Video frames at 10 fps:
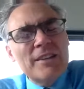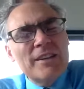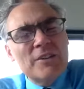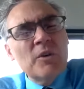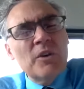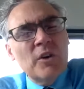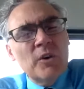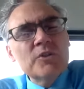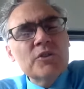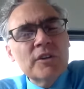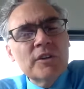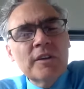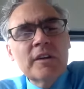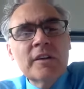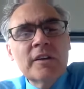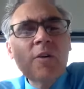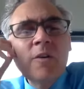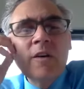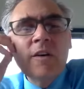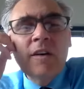its own culture,
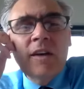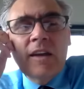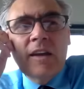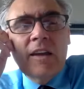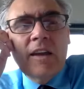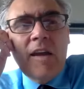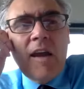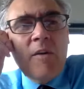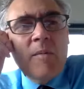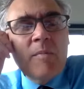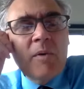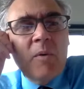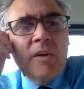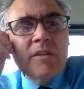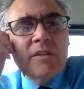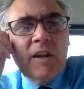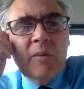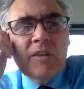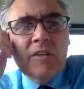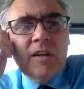And I remember once that I
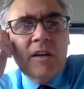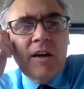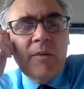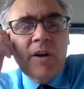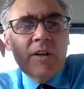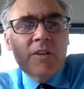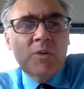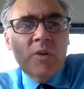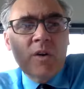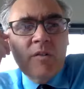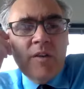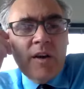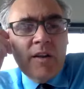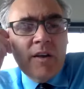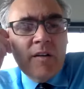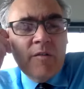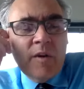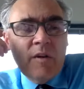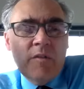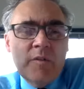went on a tour of
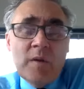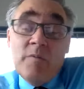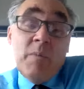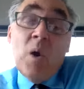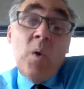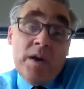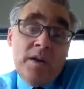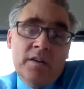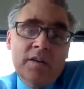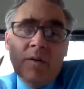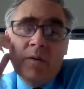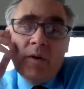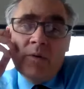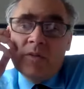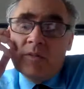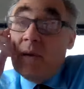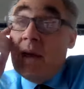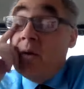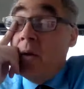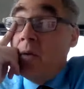Boeing. I was
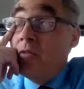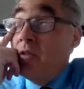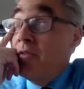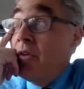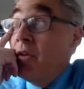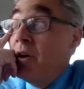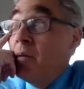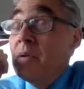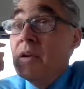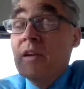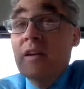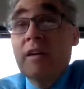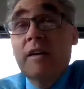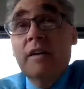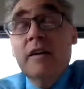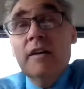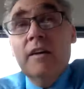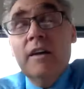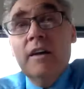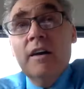hired for the phone company,
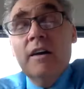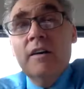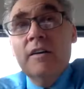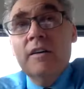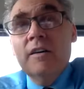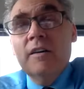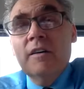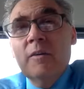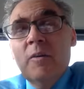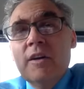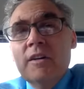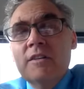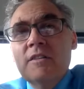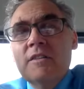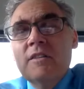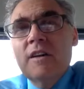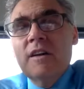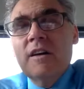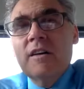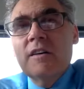and walked into the